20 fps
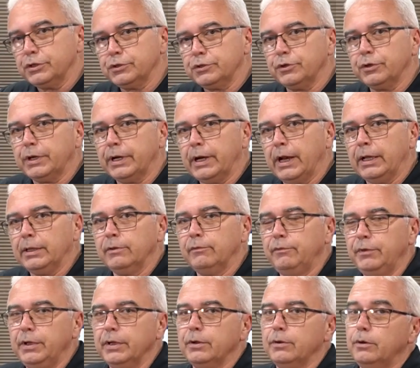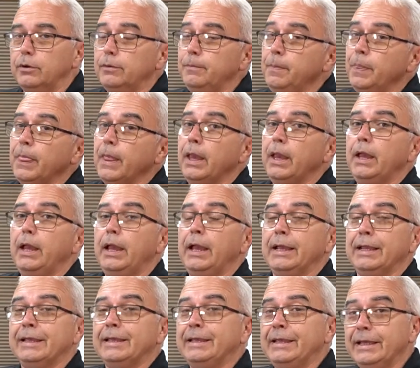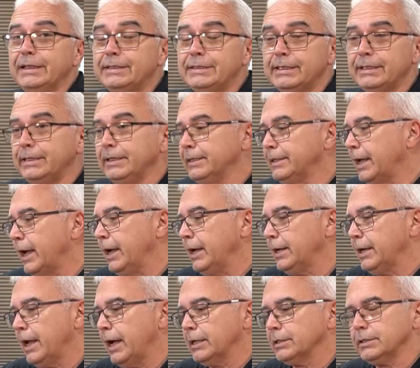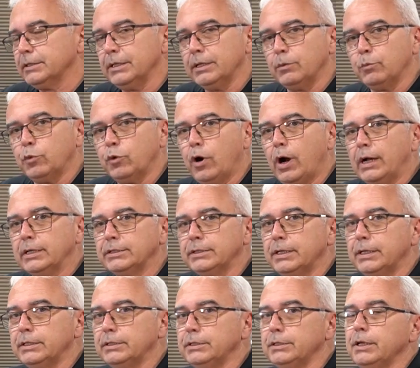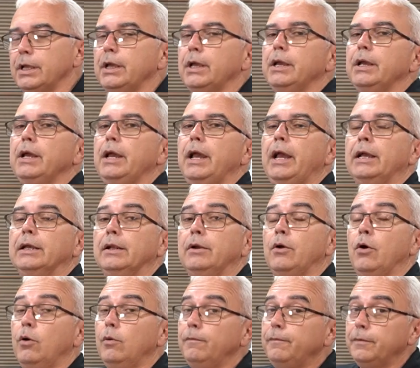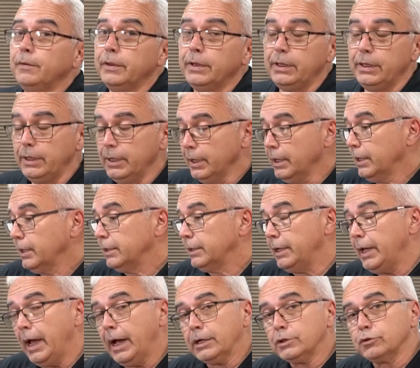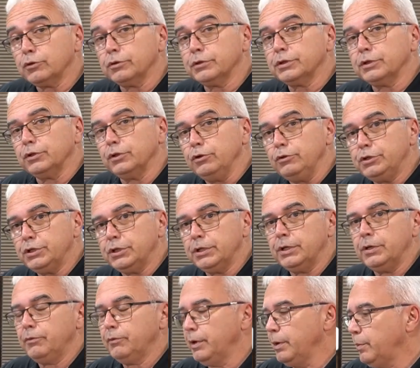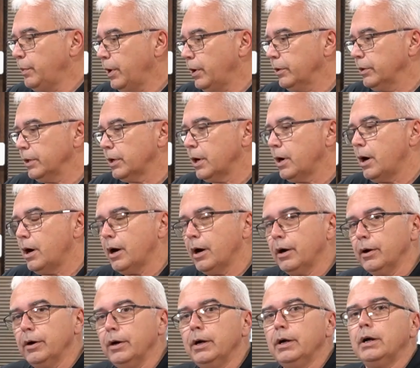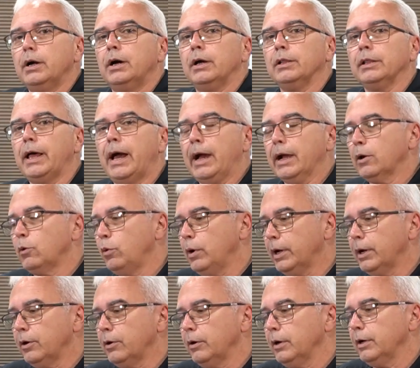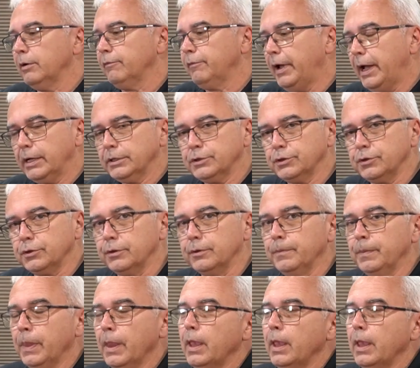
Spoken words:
circuit on the vehicle and get to the diagnostic process and hopefully the actual solution to repair the car a lot quicker and faster.